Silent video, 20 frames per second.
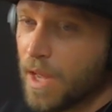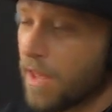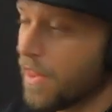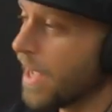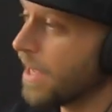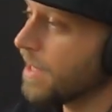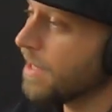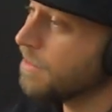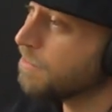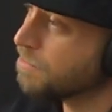
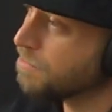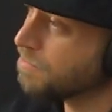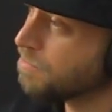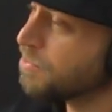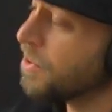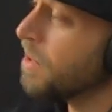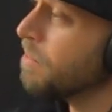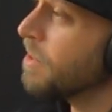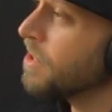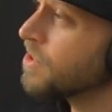like
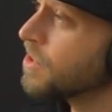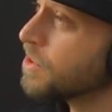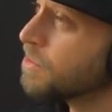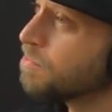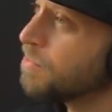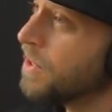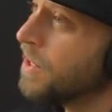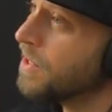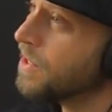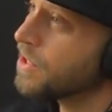pretty much it's
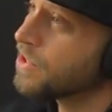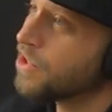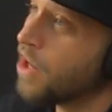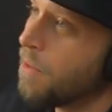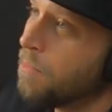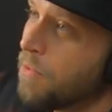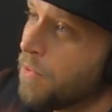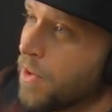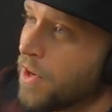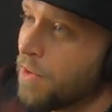been at the
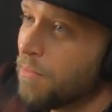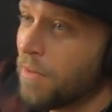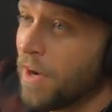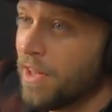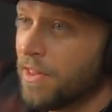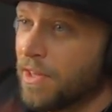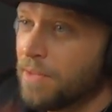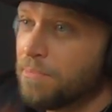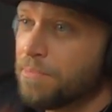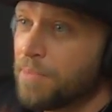top of one of
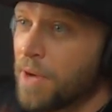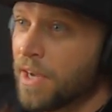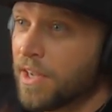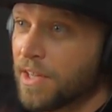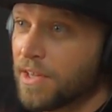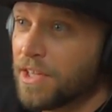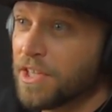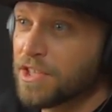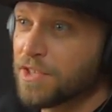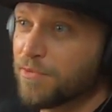my
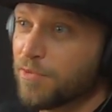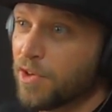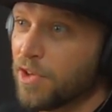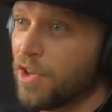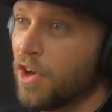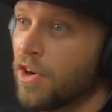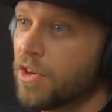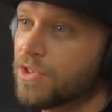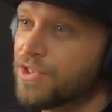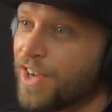bucket lists for a
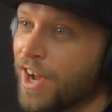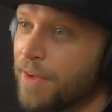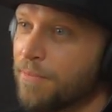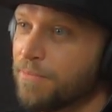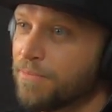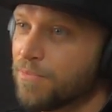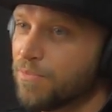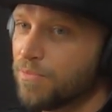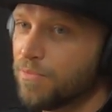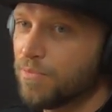long
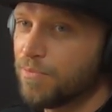time